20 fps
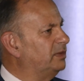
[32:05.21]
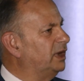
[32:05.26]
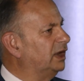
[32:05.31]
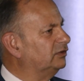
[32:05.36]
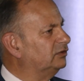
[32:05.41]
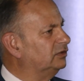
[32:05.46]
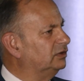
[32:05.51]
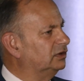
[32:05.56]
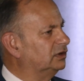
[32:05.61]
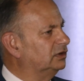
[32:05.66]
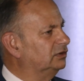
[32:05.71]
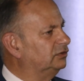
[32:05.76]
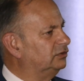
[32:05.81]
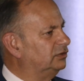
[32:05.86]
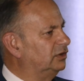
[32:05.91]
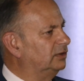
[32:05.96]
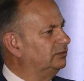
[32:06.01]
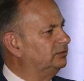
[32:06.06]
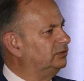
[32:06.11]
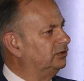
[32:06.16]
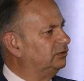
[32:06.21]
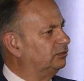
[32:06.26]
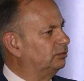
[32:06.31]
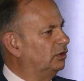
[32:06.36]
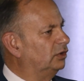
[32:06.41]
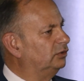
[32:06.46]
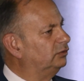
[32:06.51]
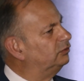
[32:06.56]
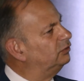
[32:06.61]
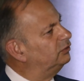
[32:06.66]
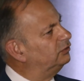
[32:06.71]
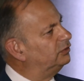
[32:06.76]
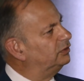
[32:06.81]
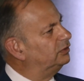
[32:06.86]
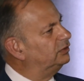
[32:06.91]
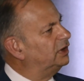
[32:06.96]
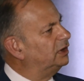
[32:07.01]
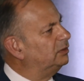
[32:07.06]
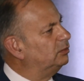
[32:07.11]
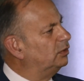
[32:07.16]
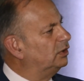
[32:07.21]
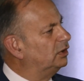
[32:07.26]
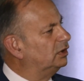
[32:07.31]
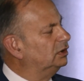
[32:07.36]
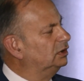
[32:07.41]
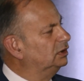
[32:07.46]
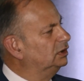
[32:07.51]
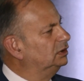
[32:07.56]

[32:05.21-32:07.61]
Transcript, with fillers: back to the Conservatives was is that they were